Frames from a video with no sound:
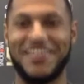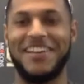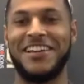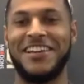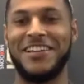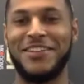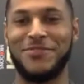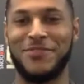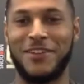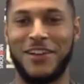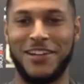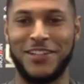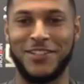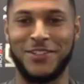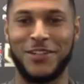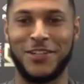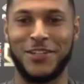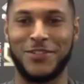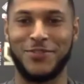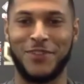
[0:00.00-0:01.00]
It is fun.
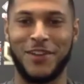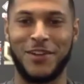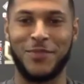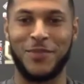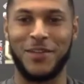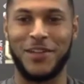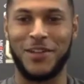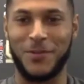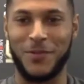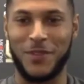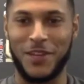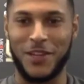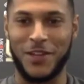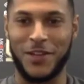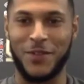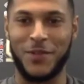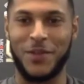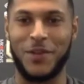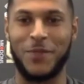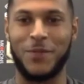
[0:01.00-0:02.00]
It's not as fun when the, when
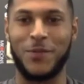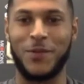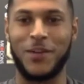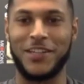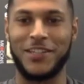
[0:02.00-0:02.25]
the when the ball